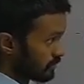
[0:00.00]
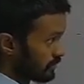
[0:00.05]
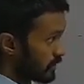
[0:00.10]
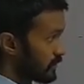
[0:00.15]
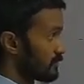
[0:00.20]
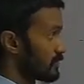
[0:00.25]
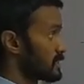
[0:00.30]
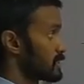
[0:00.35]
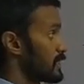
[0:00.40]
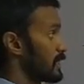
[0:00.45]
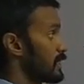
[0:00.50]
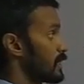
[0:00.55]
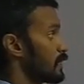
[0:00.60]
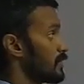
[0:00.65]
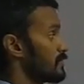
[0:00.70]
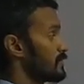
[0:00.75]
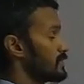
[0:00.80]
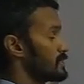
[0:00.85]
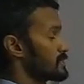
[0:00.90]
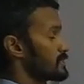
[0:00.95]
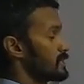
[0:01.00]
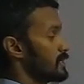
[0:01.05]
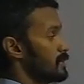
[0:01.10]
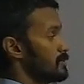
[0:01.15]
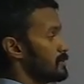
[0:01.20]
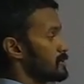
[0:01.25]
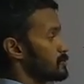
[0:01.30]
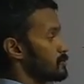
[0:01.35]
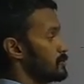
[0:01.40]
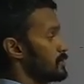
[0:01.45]
surface area of this
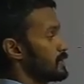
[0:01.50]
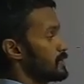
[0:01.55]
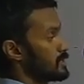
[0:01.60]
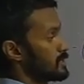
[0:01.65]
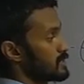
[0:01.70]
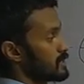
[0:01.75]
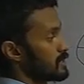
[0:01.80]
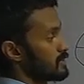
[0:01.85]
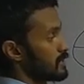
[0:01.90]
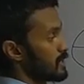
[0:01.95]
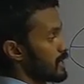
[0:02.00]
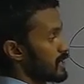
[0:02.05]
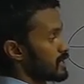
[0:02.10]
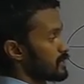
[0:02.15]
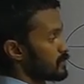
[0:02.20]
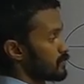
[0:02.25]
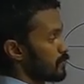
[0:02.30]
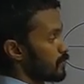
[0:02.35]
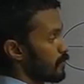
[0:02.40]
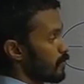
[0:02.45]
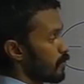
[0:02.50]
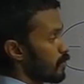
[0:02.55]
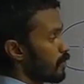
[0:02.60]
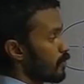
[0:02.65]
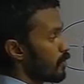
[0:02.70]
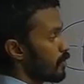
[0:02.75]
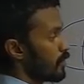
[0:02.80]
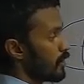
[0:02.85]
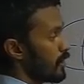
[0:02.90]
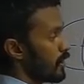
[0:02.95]
hemisphere is given as
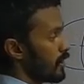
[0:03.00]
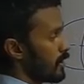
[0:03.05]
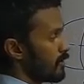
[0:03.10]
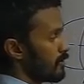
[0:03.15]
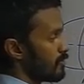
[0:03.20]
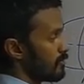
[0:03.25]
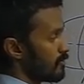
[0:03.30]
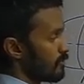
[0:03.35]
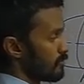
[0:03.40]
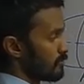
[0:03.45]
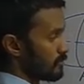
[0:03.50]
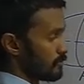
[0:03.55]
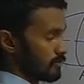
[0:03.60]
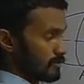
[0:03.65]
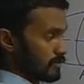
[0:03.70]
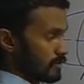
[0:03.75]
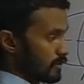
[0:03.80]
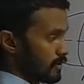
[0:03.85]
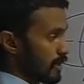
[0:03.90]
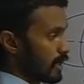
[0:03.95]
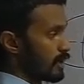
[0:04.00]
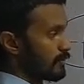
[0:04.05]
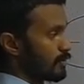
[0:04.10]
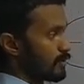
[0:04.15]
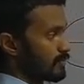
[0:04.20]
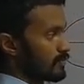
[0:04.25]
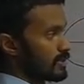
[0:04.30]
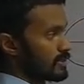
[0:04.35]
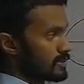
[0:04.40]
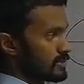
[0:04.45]
4, half
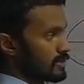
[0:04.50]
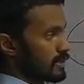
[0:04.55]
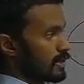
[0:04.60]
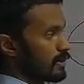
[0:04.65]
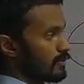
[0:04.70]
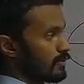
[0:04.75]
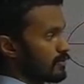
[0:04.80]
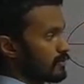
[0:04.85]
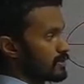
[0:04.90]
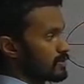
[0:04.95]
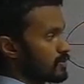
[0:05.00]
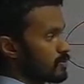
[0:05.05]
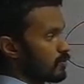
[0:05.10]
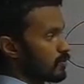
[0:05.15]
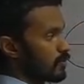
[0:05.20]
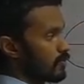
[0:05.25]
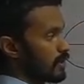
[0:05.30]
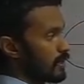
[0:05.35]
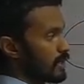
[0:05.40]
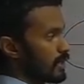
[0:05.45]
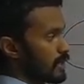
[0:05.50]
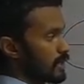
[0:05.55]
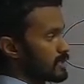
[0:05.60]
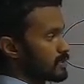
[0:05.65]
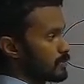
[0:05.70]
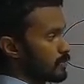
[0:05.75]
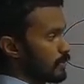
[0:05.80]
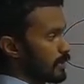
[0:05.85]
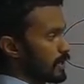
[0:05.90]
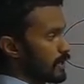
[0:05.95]
of this 2 pi
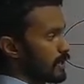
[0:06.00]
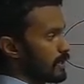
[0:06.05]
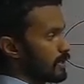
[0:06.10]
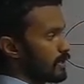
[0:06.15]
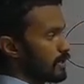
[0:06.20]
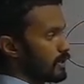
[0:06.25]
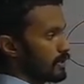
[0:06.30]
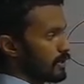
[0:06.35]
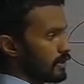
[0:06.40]
r squared.